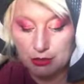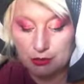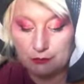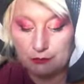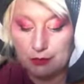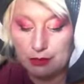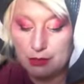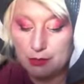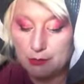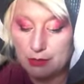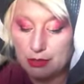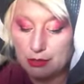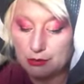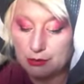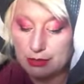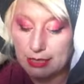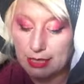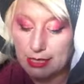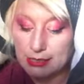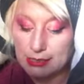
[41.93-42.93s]
our fundamental
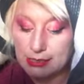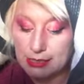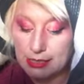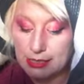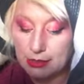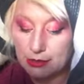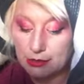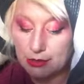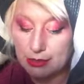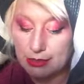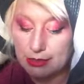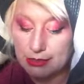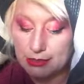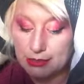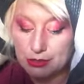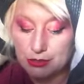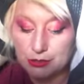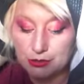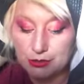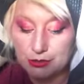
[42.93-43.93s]
task here
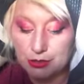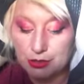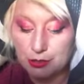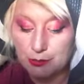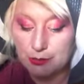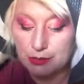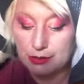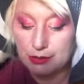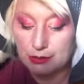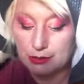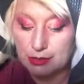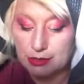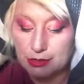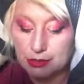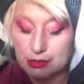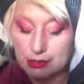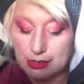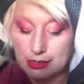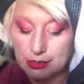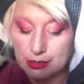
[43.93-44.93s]
is to determine the
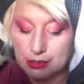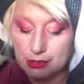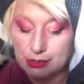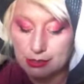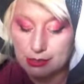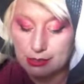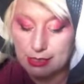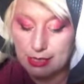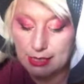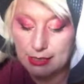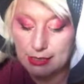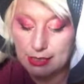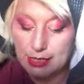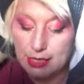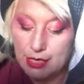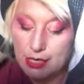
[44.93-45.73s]
legislature's intent